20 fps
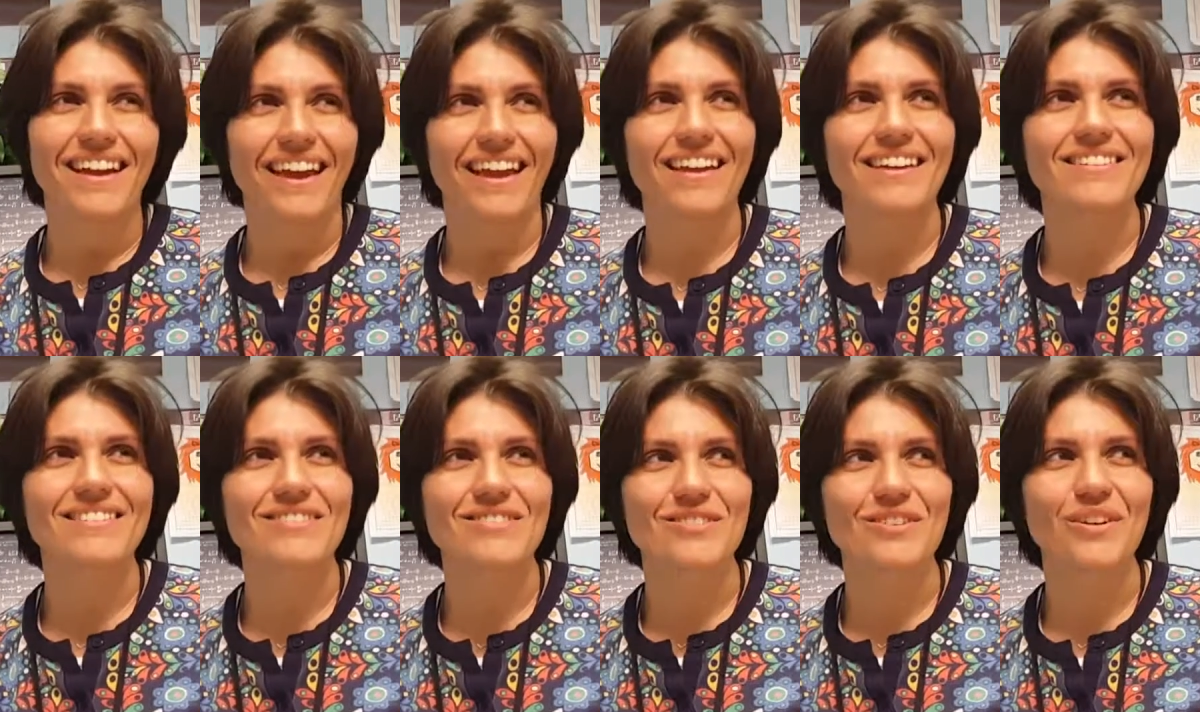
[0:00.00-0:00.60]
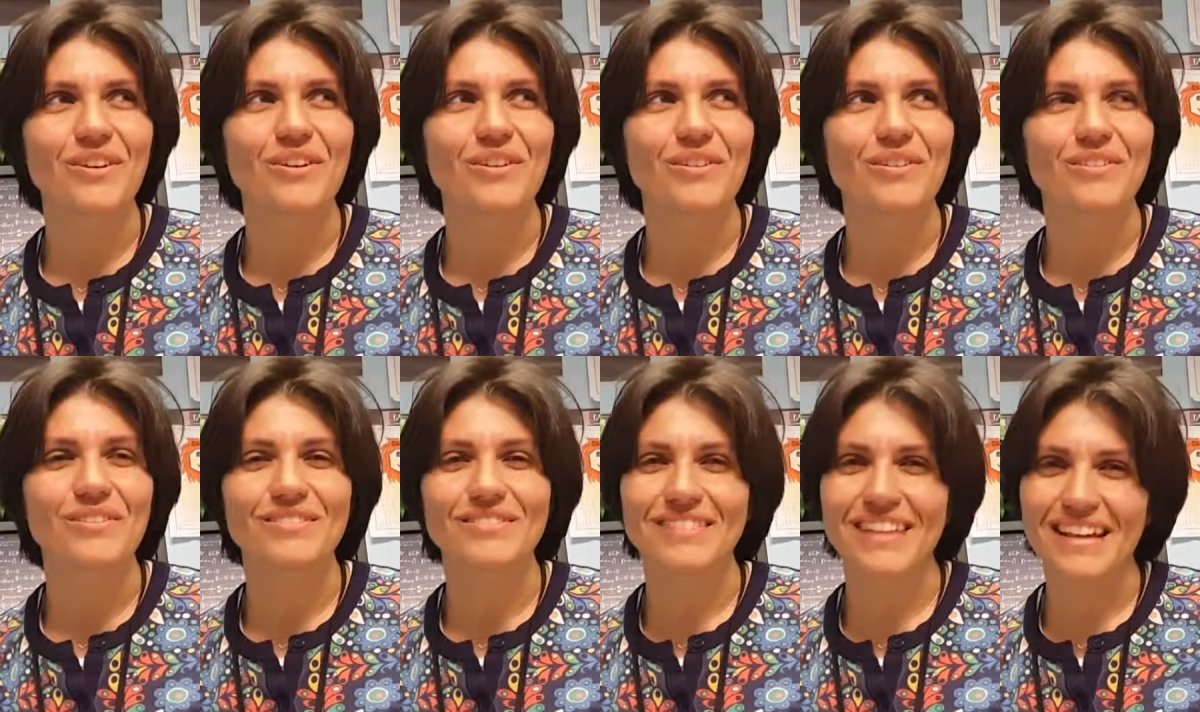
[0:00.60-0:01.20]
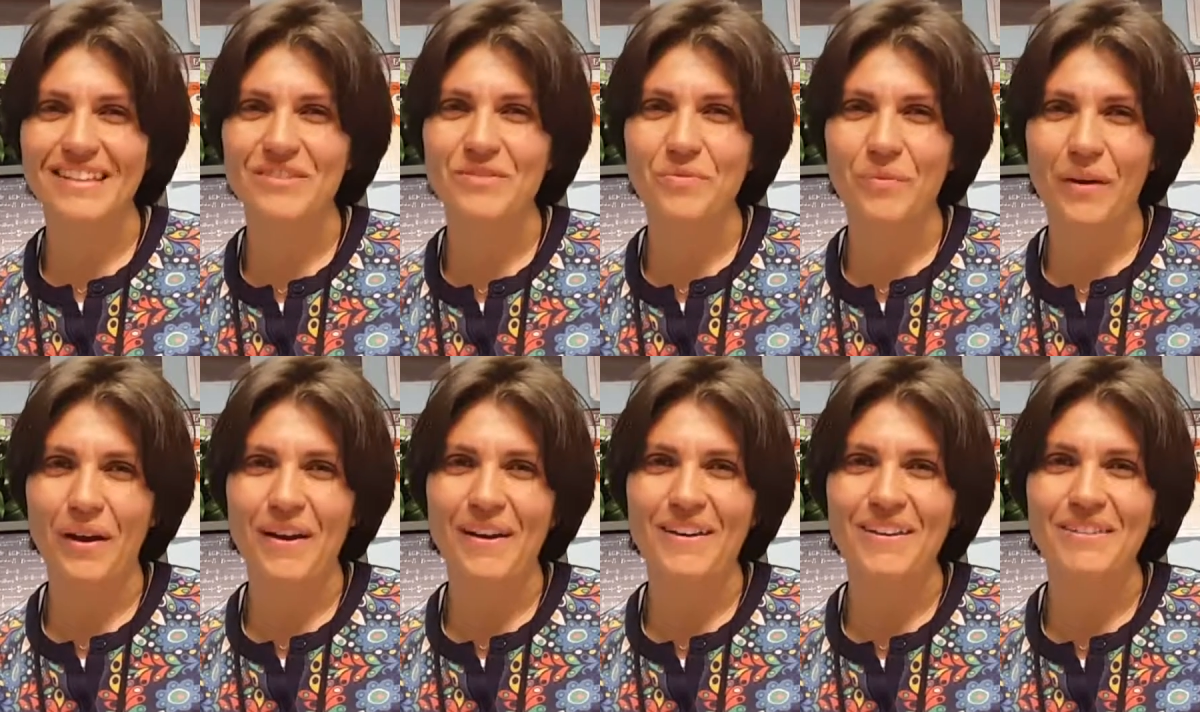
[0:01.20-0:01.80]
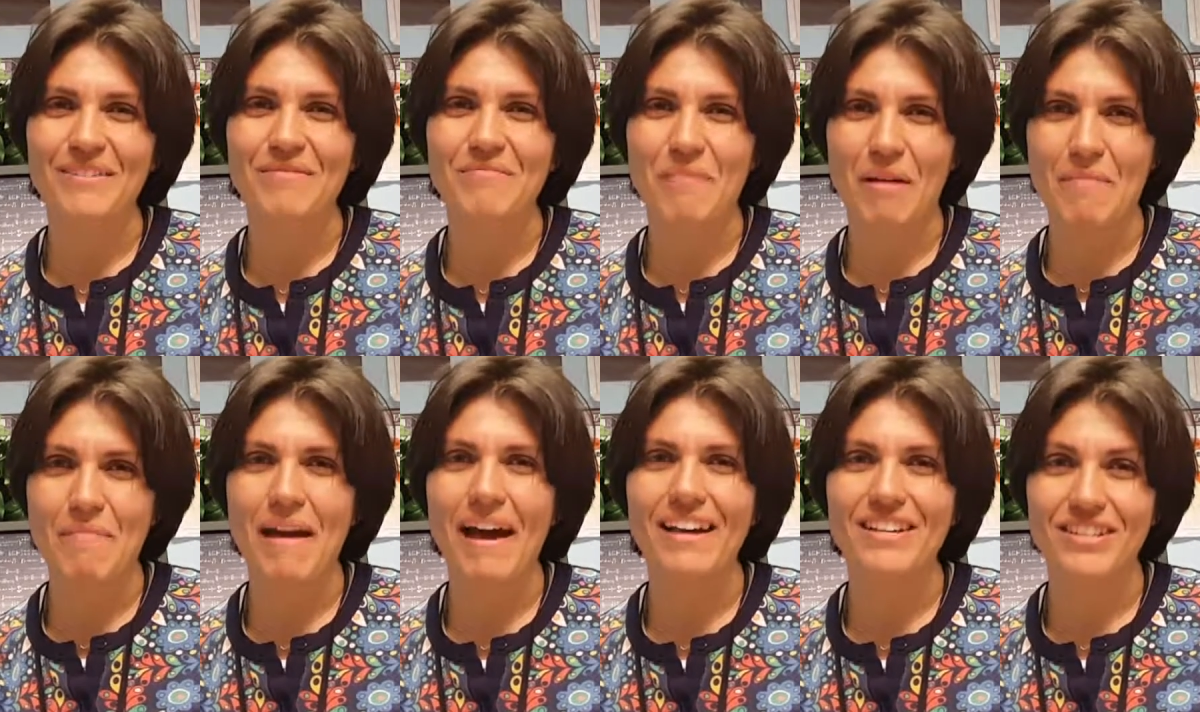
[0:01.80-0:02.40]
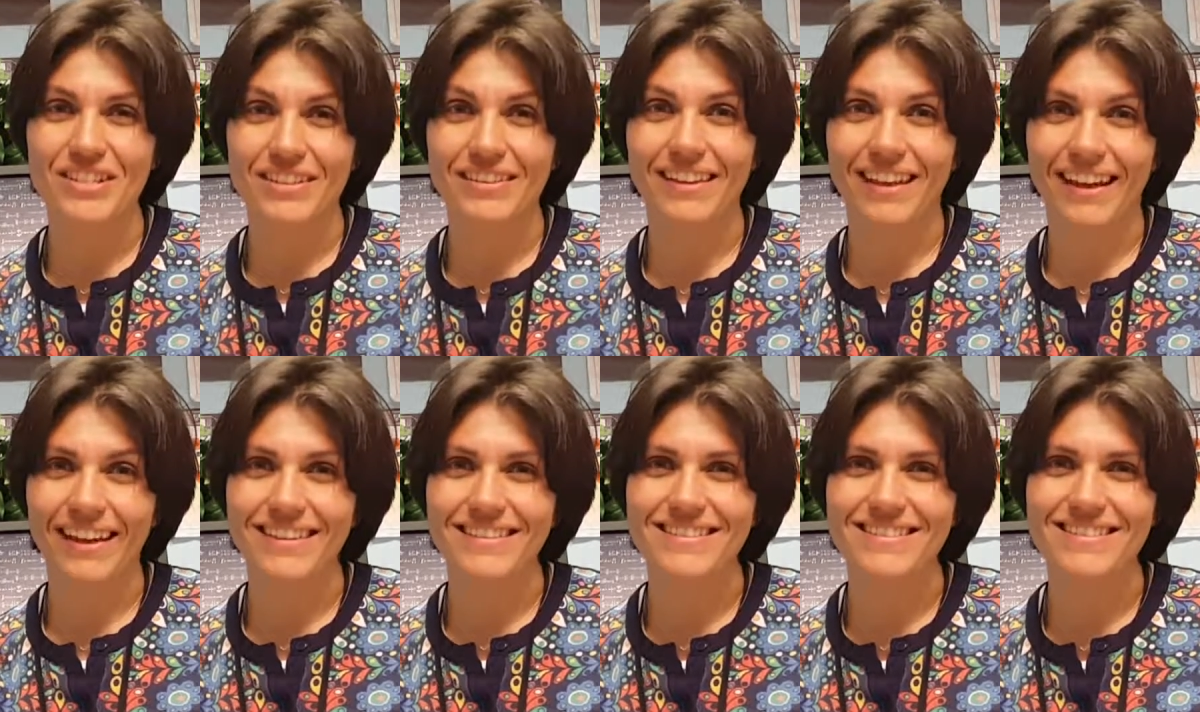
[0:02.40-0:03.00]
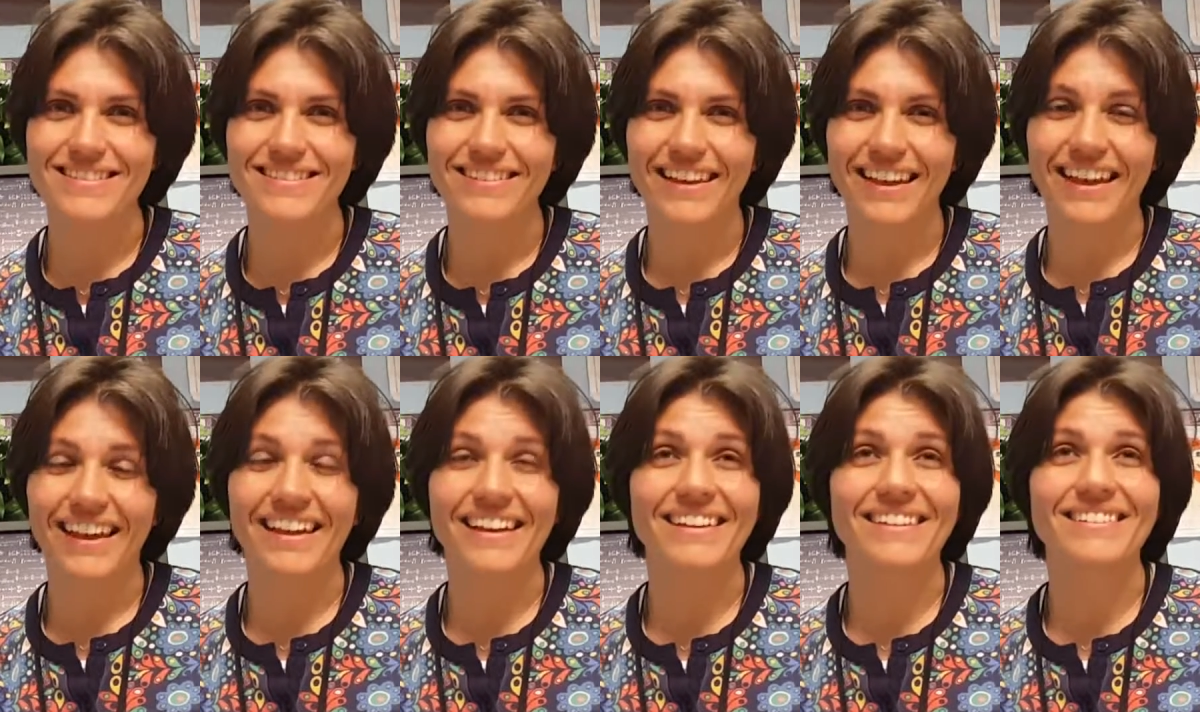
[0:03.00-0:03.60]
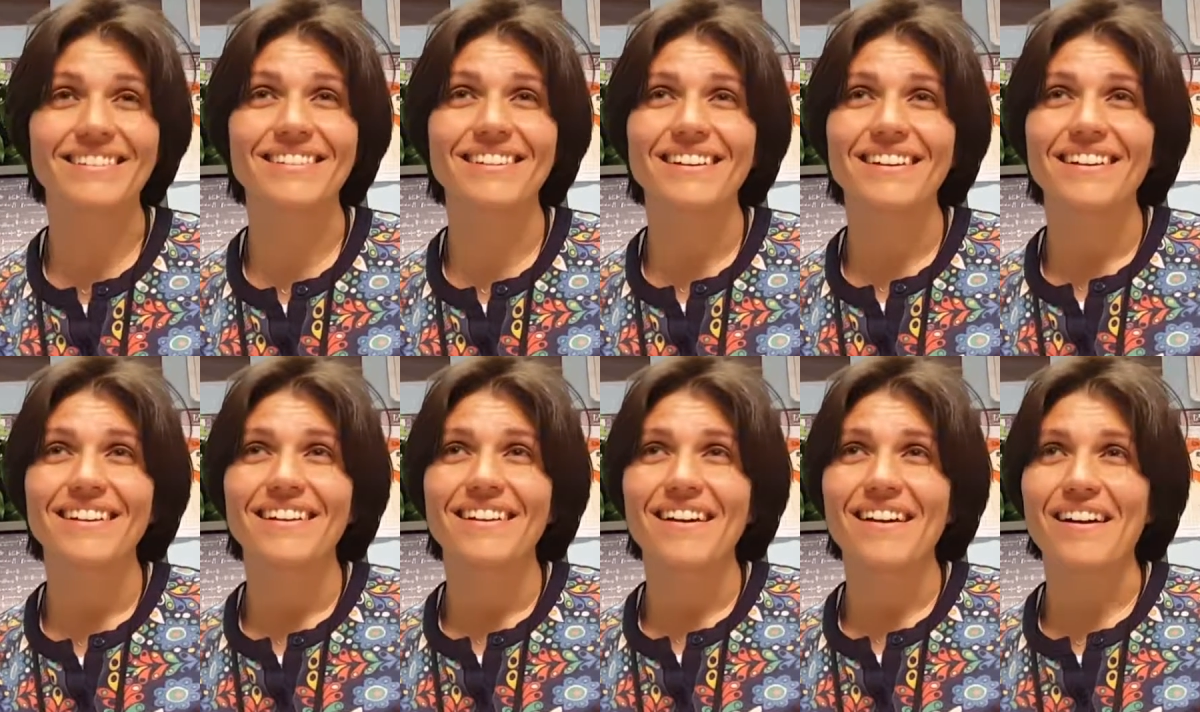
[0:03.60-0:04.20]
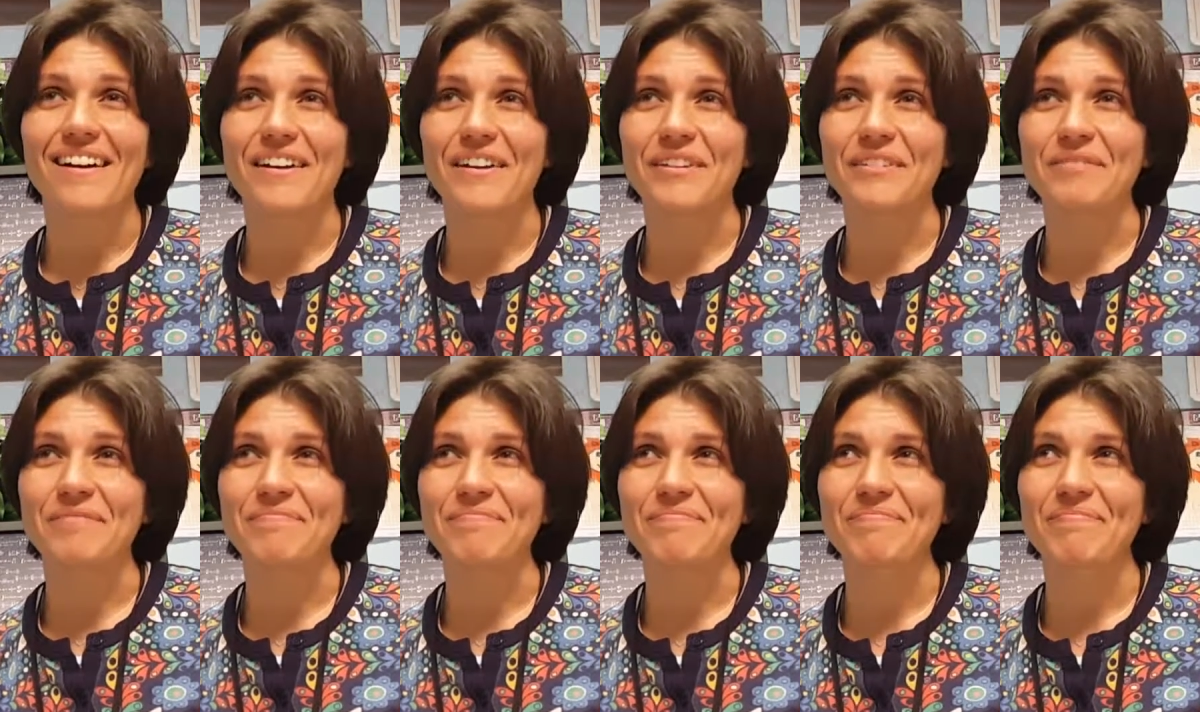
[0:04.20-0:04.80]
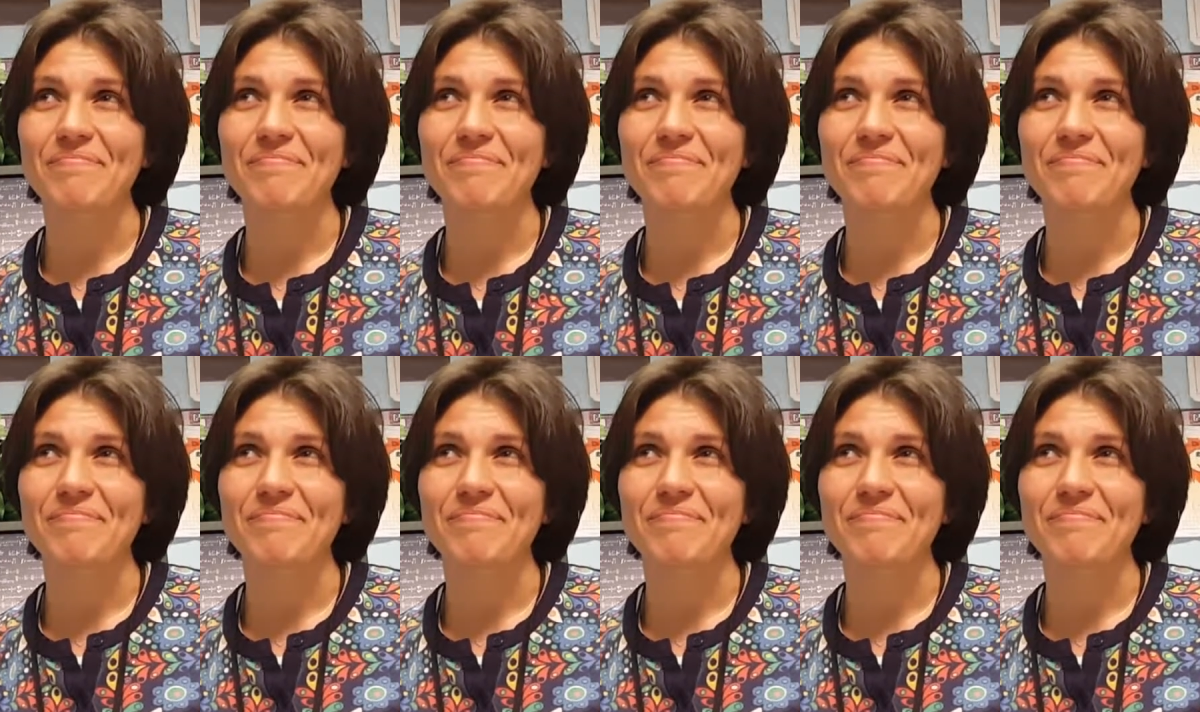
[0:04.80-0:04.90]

And so that's where my passion lies. And